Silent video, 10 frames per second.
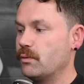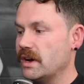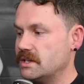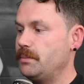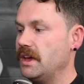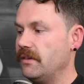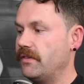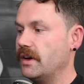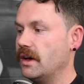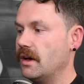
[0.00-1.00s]
a recipe
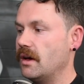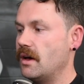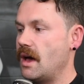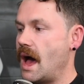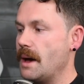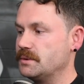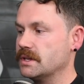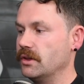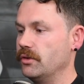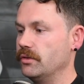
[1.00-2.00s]
for
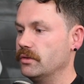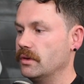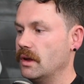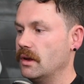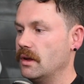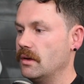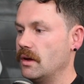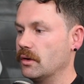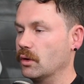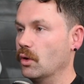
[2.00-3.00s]
absolute
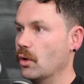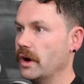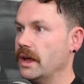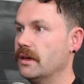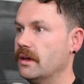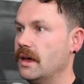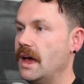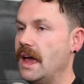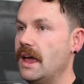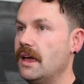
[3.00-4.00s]
glory.
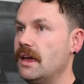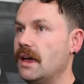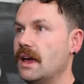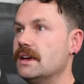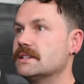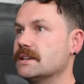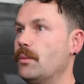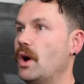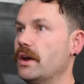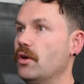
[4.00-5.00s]
He is
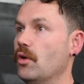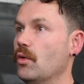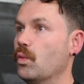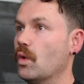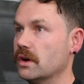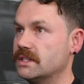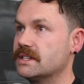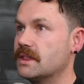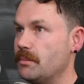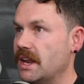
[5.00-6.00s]
someone who
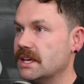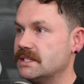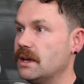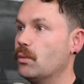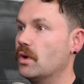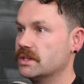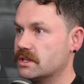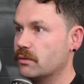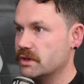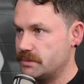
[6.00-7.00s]
wants the minutes, he wants
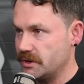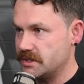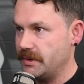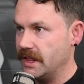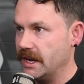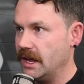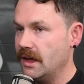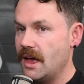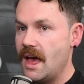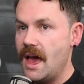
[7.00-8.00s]
the responsibility,
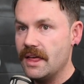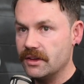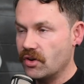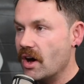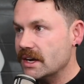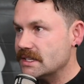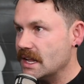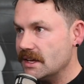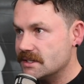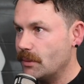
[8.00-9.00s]
and the Tigers
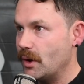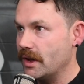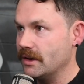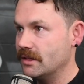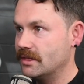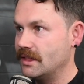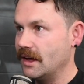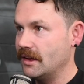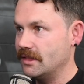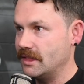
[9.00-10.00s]
need someone
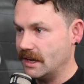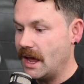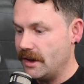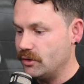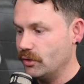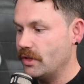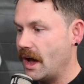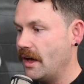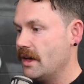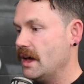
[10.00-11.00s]
that can do
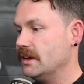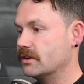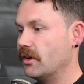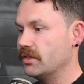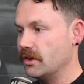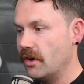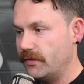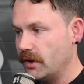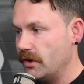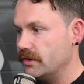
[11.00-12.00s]
that. He's got the
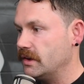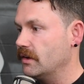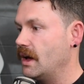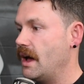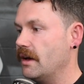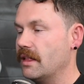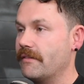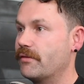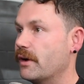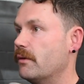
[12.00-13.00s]
offloads, he'll have
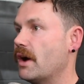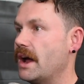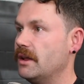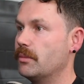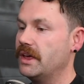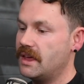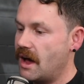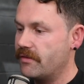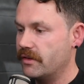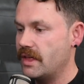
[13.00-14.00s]
free reign, he'll be the
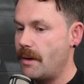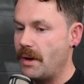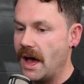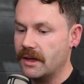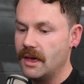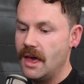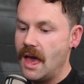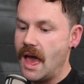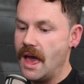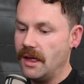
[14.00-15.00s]
alpha of that pack,
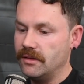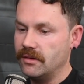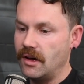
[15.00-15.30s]
and